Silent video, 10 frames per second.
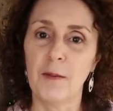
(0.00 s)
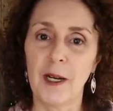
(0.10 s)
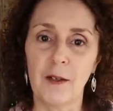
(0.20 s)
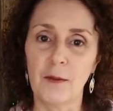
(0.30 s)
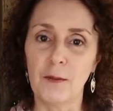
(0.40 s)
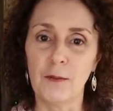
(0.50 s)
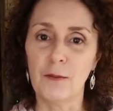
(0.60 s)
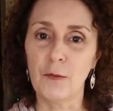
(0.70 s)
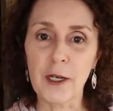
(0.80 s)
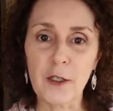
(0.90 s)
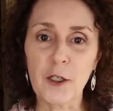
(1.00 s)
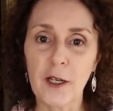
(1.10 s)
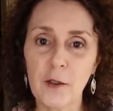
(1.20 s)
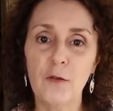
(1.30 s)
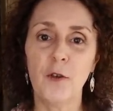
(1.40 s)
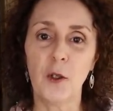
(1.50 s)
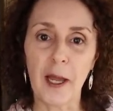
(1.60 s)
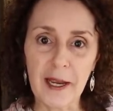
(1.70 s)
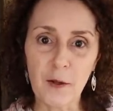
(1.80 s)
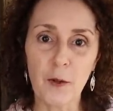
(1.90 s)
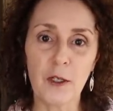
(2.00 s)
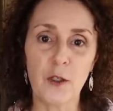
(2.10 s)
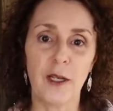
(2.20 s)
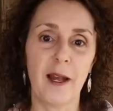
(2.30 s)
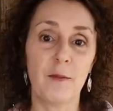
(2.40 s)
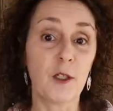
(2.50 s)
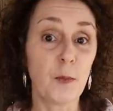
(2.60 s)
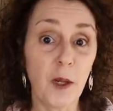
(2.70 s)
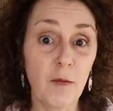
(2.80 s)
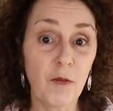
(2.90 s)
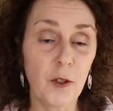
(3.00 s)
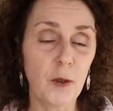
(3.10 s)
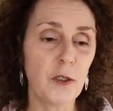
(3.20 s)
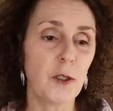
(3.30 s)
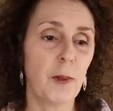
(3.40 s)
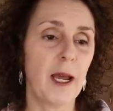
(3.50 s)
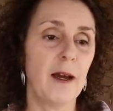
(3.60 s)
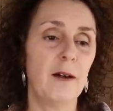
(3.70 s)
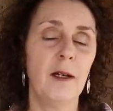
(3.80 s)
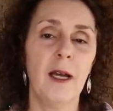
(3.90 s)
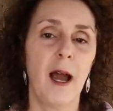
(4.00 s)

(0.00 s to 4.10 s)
our rich, colorful language that I'm just plumb foolish about,